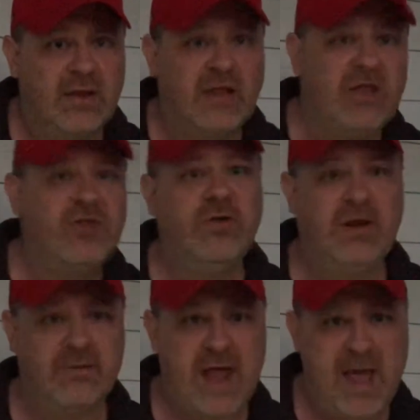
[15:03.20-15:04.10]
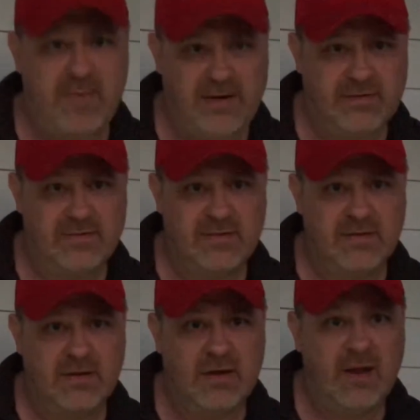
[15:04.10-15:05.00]
that these shootings are happening.
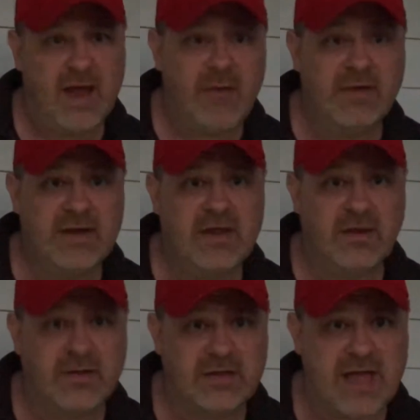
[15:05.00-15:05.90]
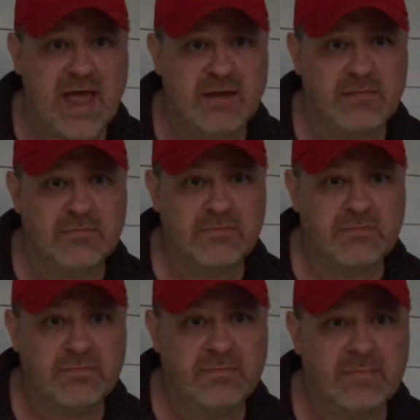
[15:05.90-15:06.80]
How ridiculous is that?
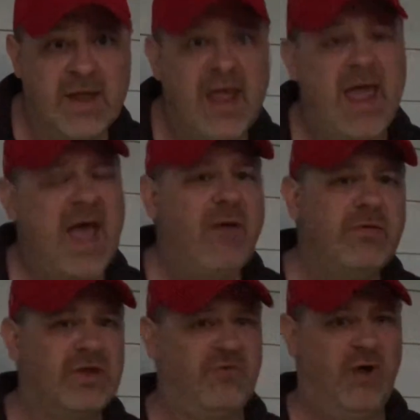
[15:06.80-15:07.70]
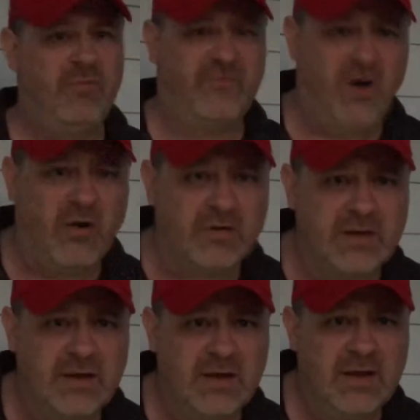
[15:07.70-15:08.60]
How is it Trump's
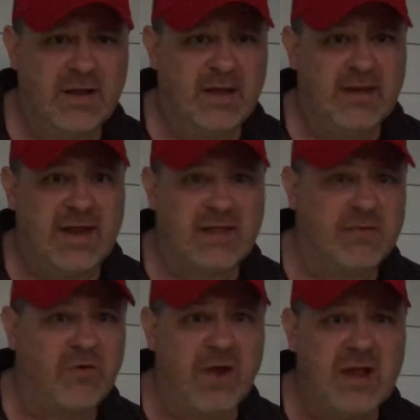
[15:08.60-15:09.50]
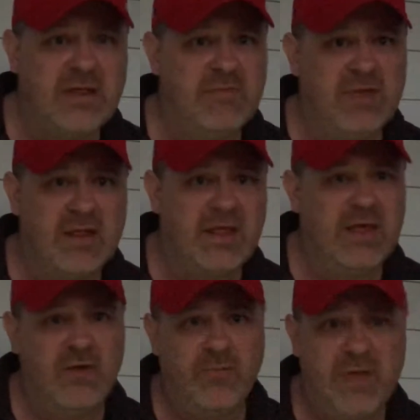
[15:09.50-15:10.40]
fault that some crazy
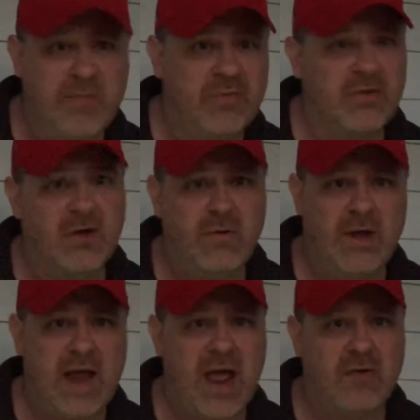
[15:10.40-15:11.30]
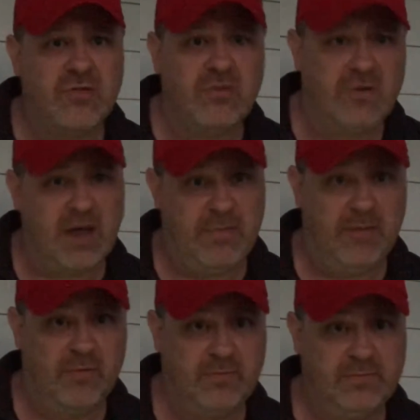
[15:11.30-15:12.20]
mentally ill people are going out shooting up
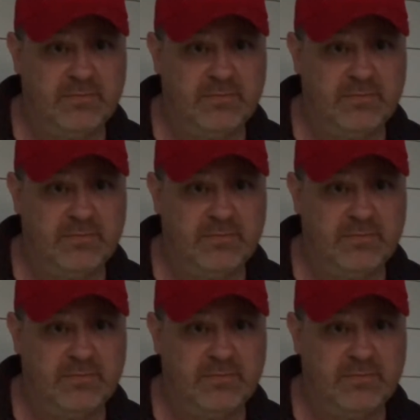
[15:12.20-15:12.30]
people?